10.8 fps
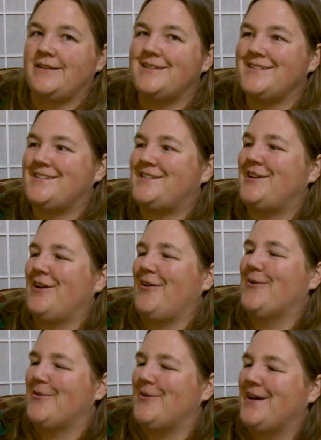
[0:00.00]

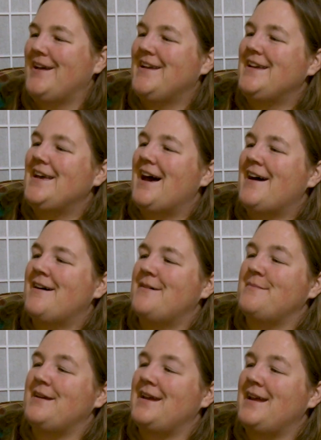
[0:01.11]
So
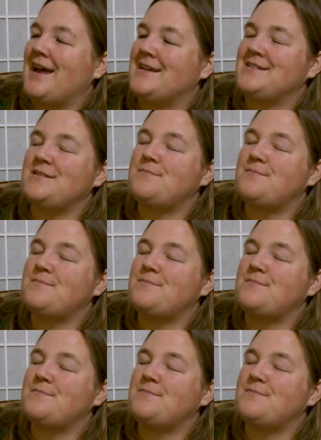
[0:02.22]
it has these